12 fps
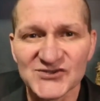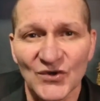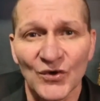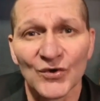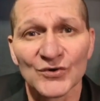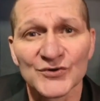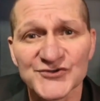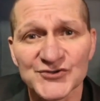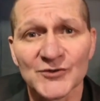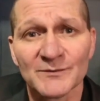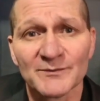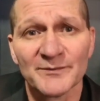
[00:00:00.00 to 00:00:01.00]
also
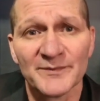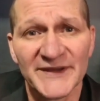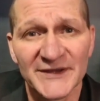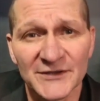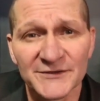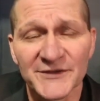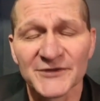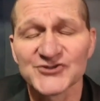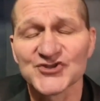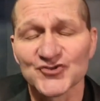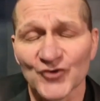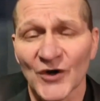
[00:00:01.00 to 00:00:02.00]
build
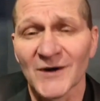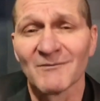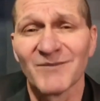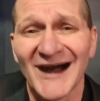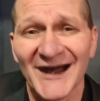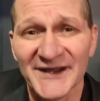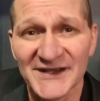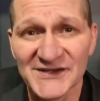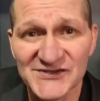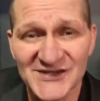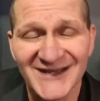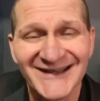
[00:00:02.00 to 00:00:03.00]
strong bodies.